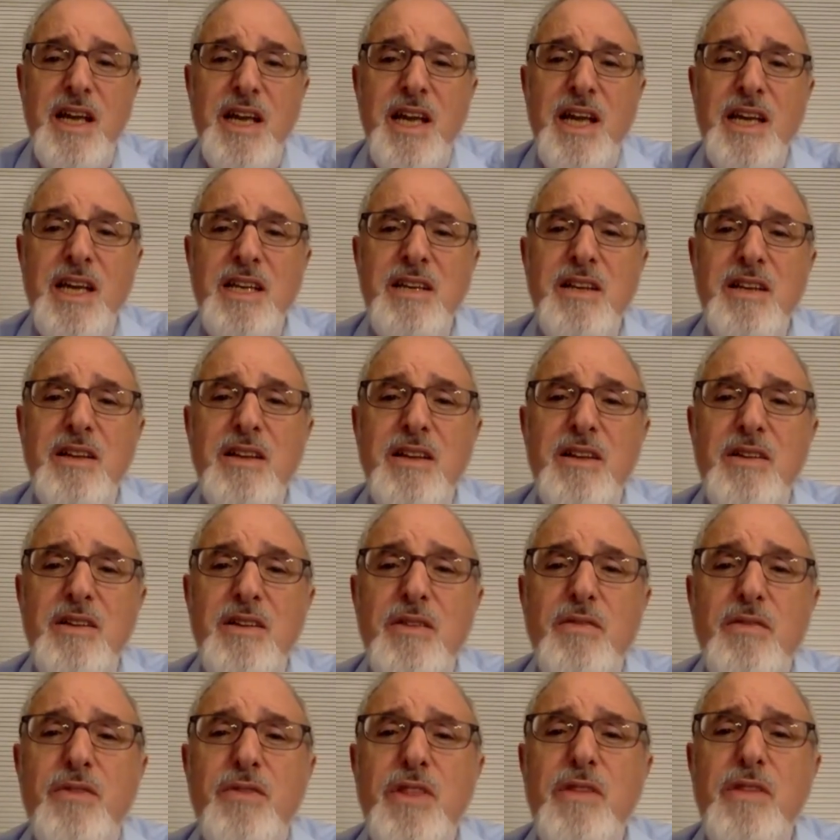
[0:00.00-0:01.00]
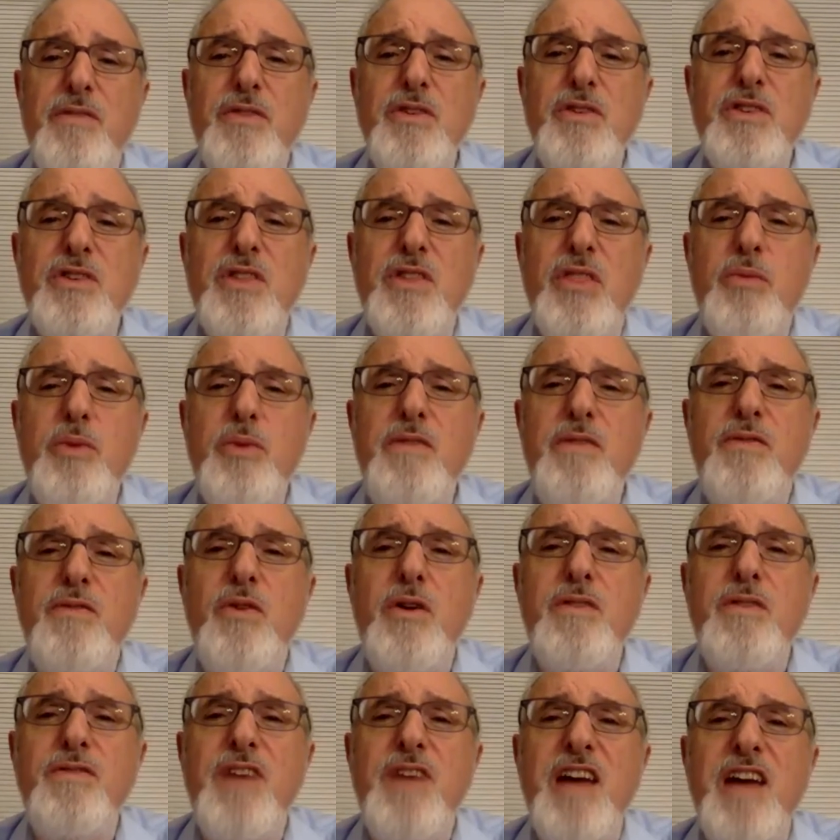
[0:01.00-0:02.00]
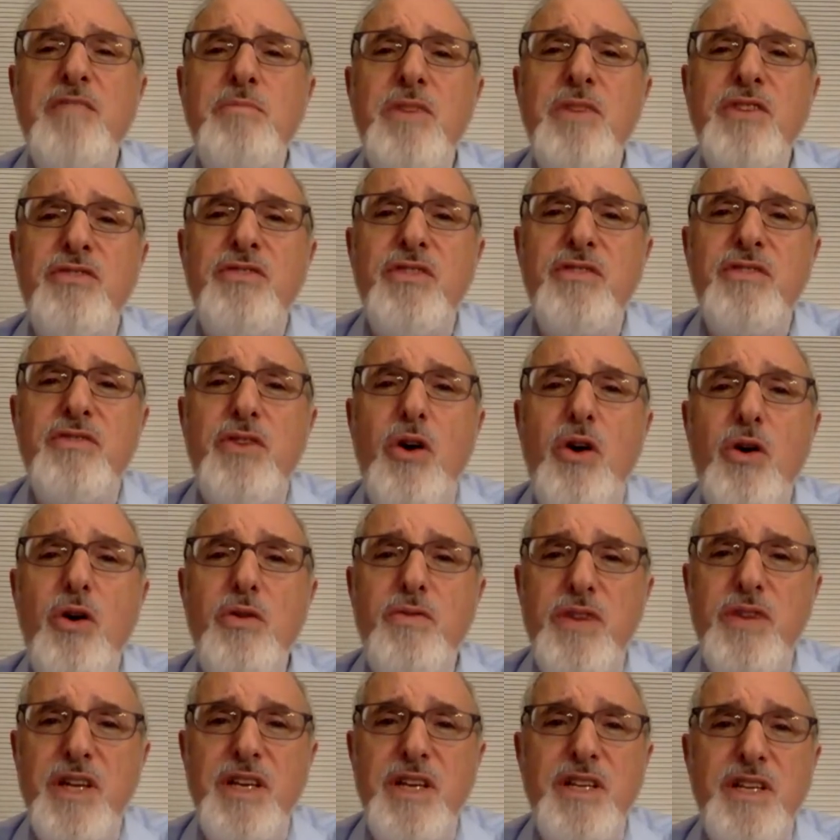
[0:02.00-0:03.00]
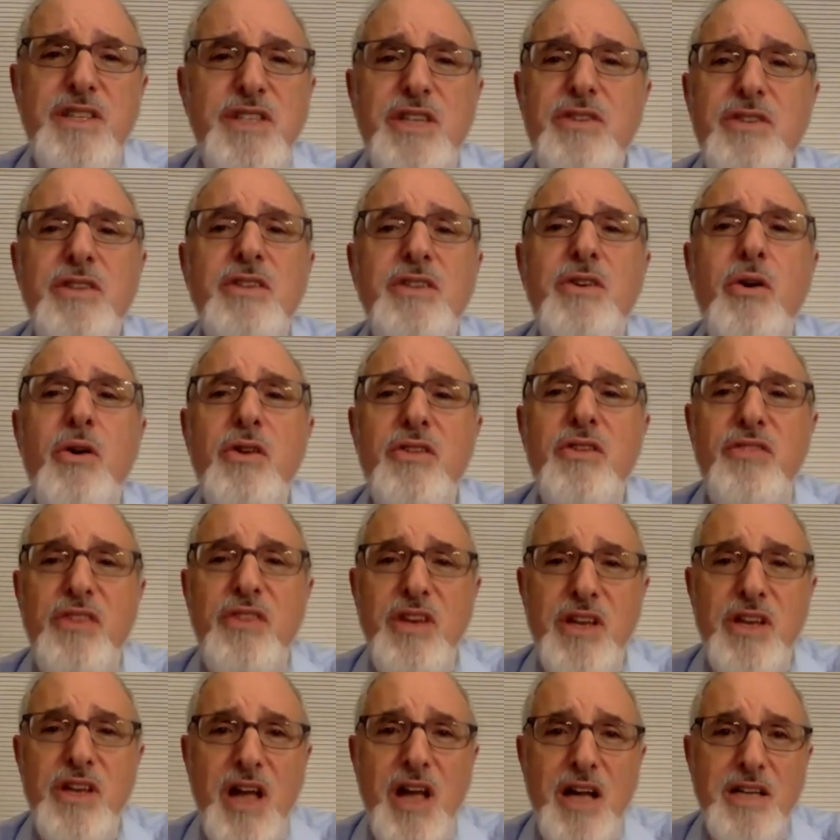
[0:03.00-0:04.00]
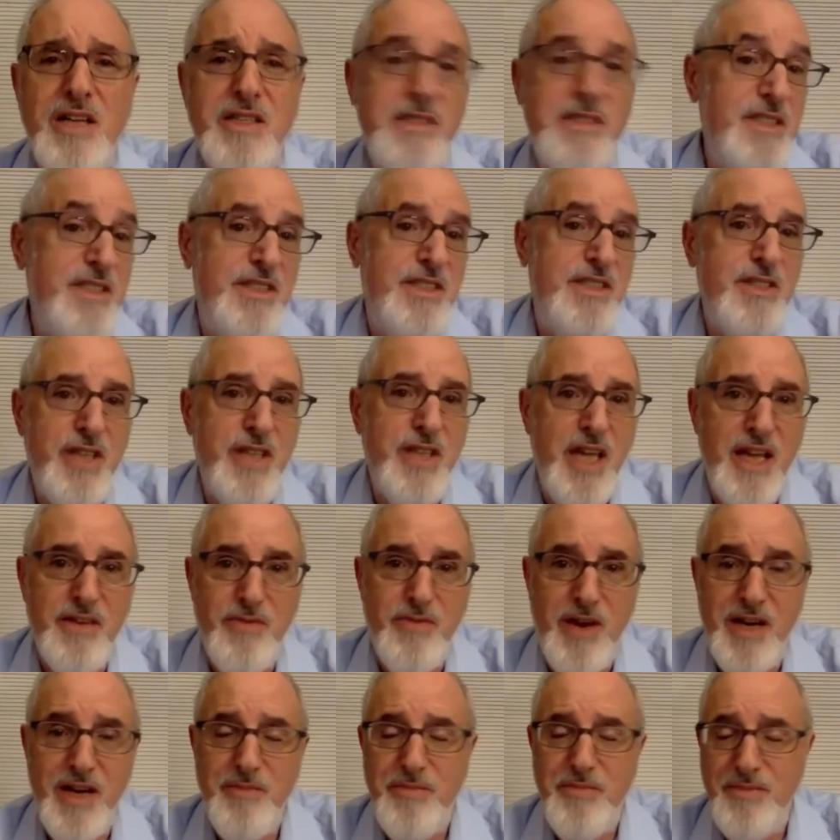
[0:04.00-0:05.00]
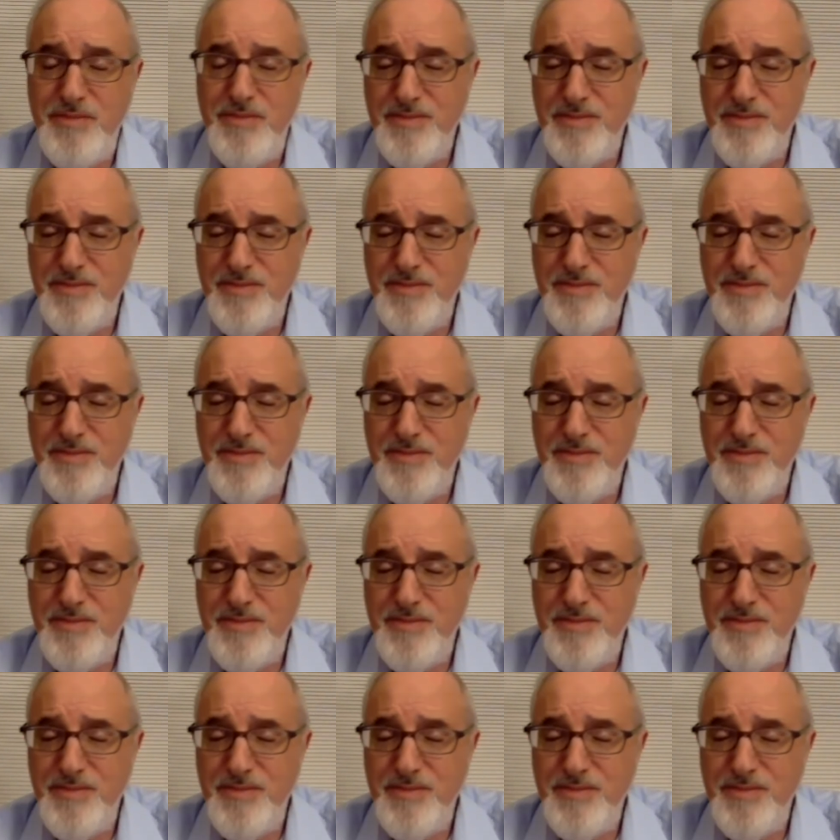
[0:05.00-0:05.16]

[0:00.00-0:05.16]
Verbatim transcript: And for the first three, four, five months of COVID, she couldn't go to synagogue. She still can't, right?